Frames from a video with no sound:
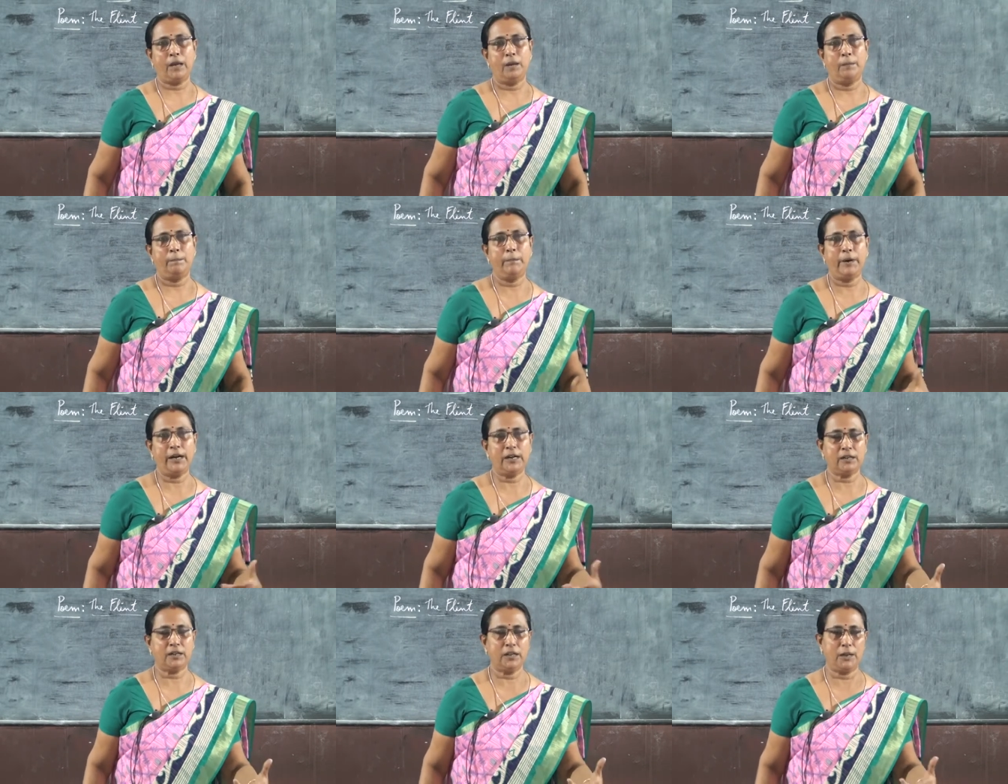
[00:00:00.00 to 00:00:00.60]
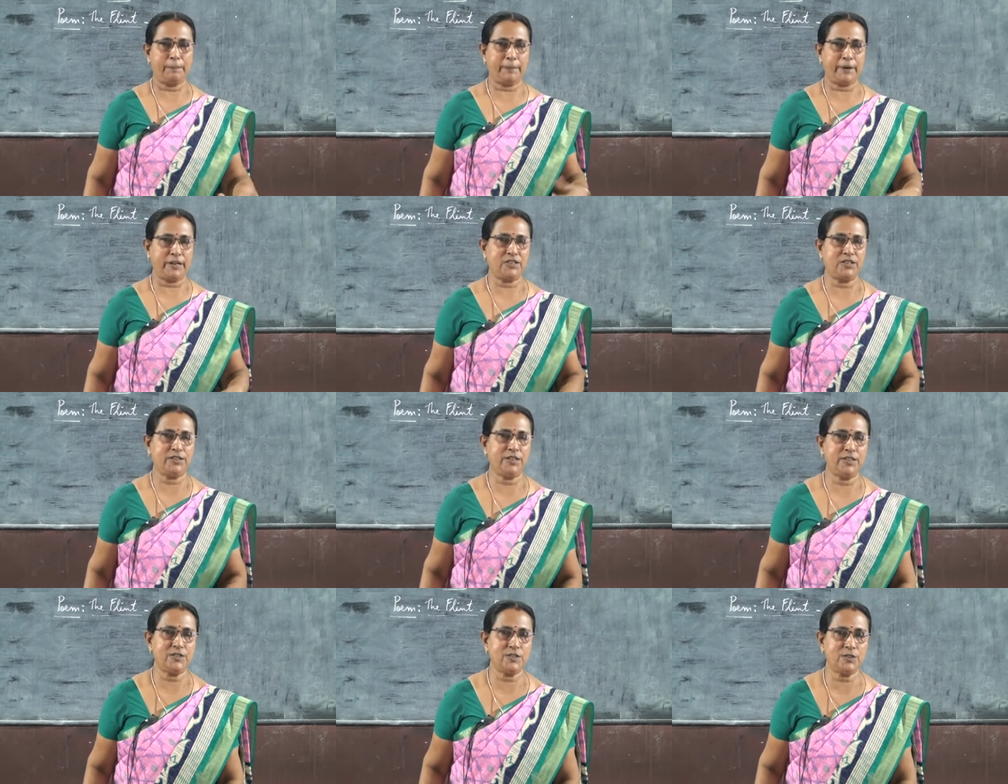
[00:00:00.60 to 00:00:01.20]
But the
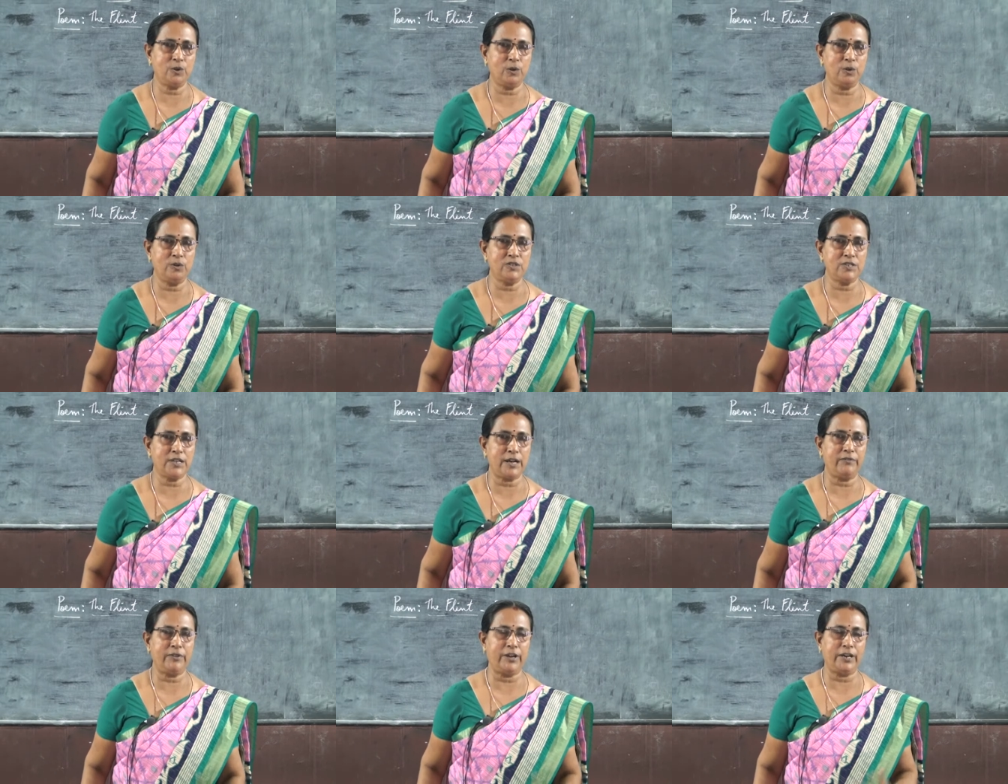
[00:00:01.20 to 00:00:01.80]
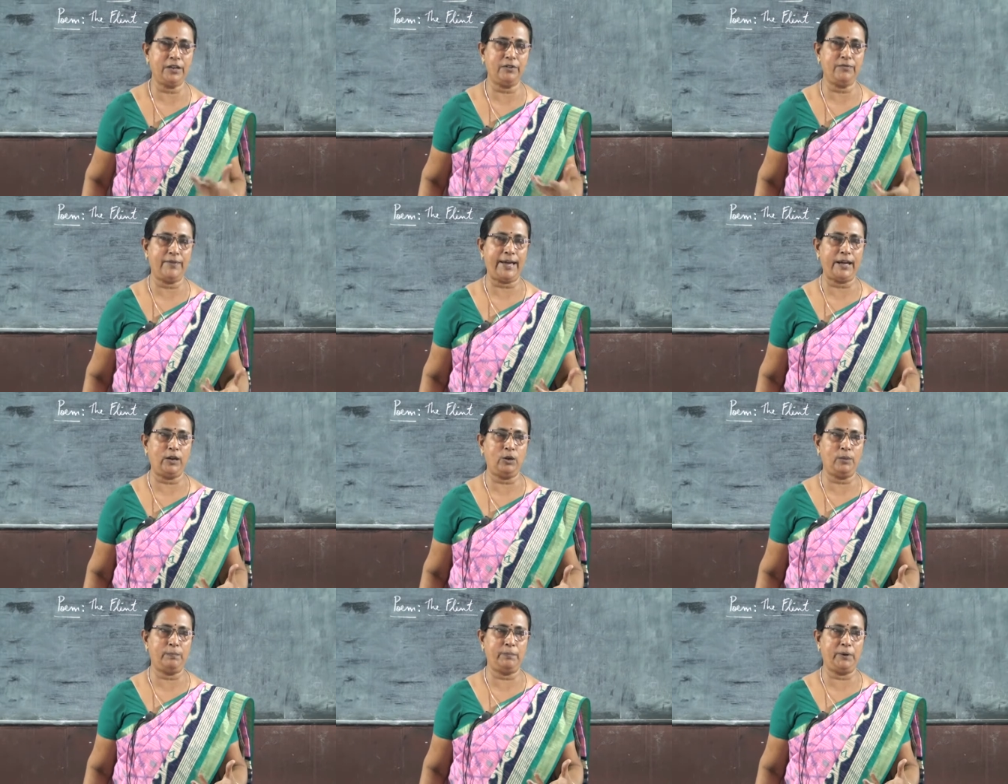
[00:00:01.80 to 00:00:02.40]
precious stones are very
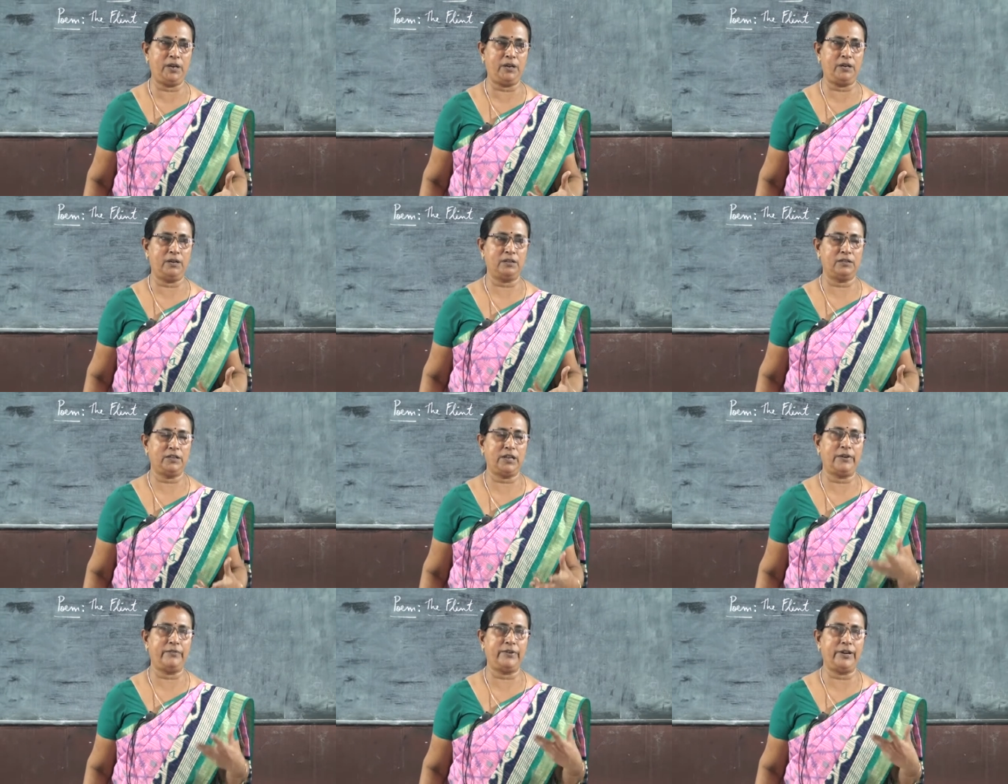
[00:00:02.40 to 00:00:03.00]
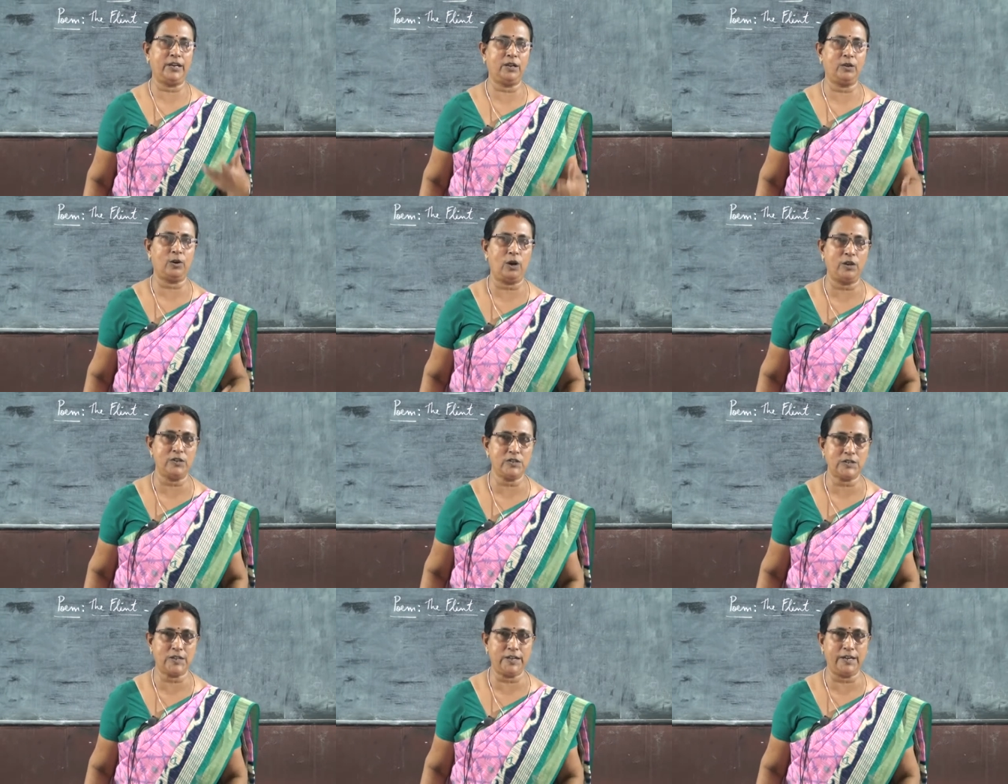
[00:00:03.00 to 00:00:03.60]
valuable, they are very
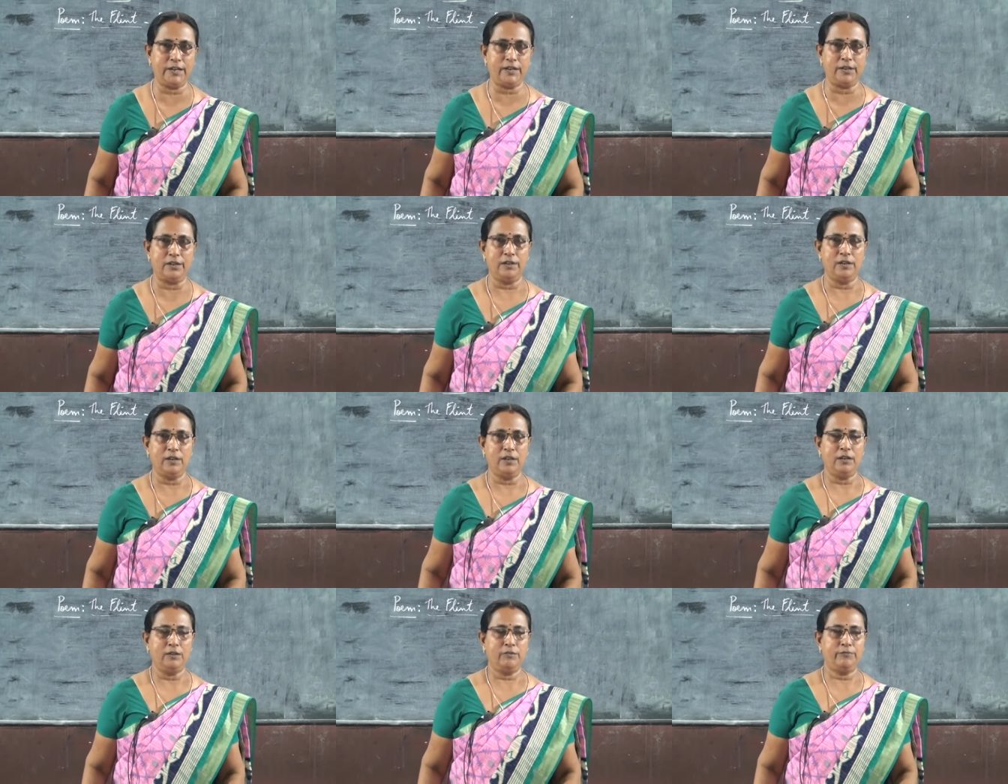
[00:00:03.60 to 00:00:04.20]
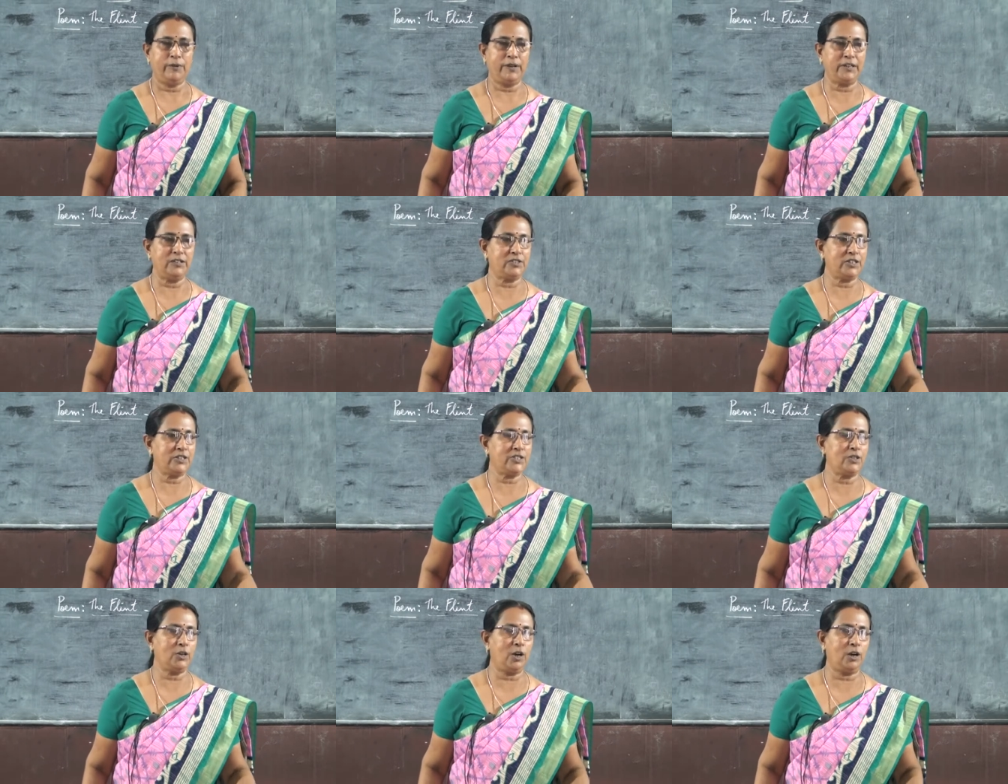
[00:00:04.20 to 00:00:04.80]
costly. Flint
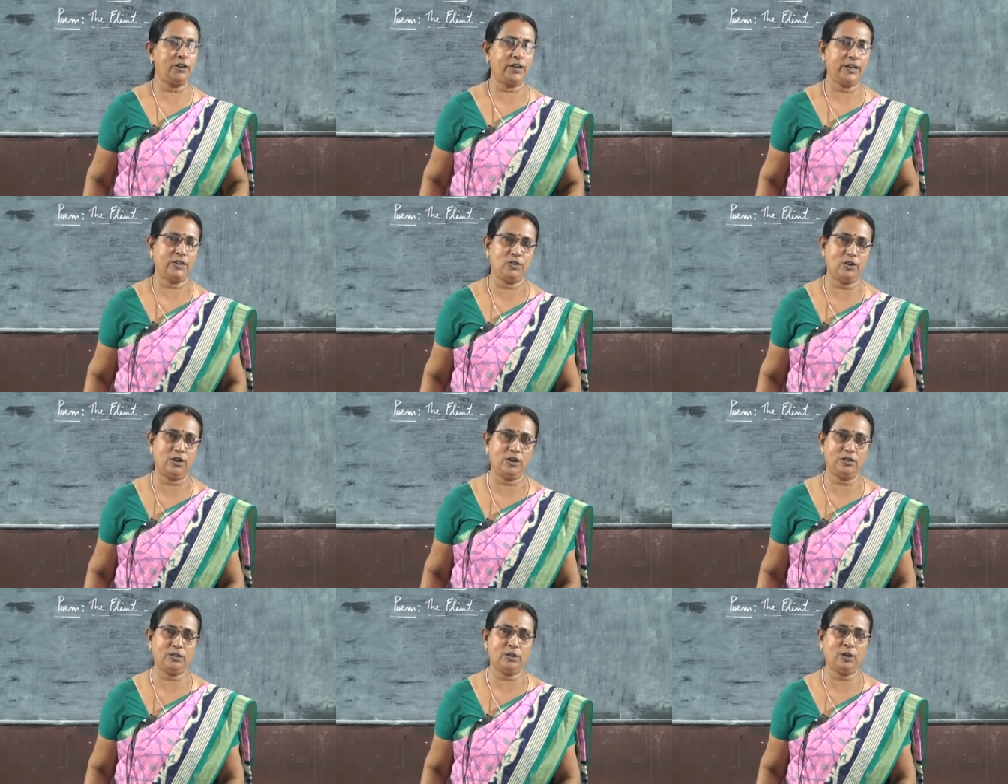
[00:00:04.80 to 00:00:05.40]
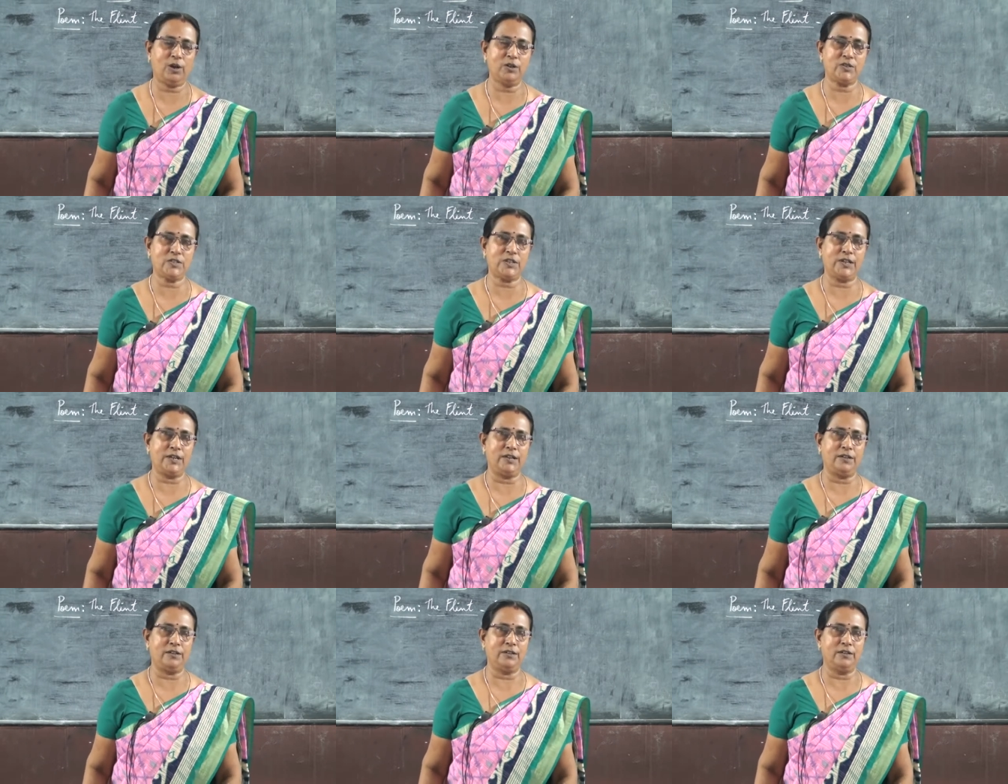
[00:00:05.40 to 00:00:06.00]
is not at all
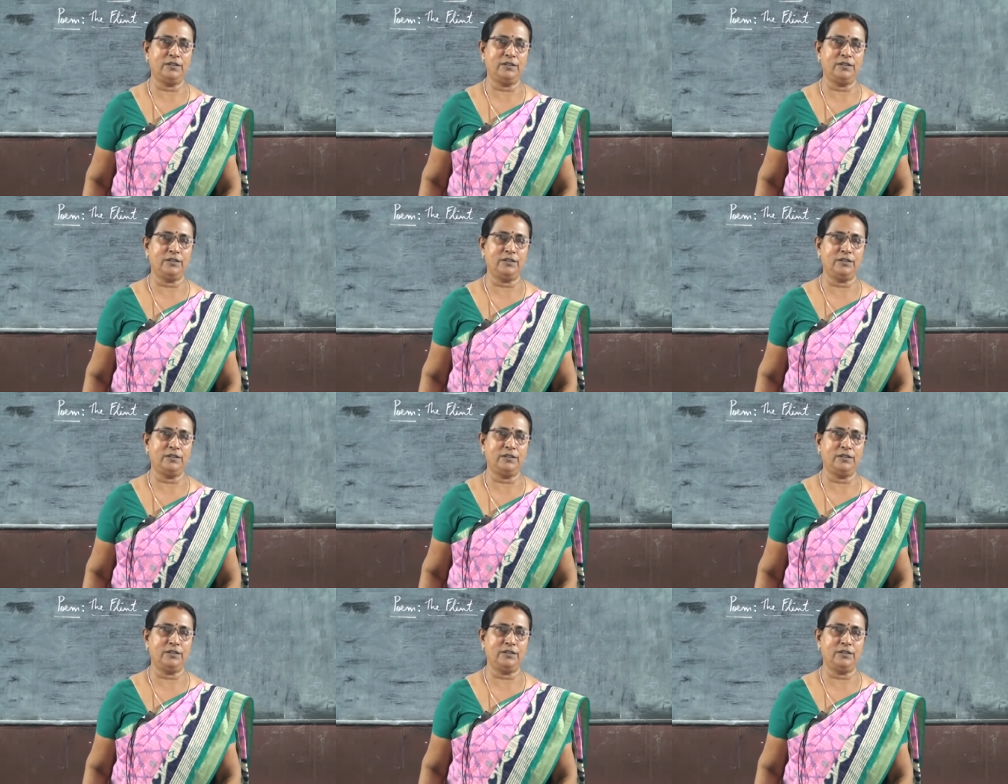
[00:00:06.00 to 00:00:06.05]
costly.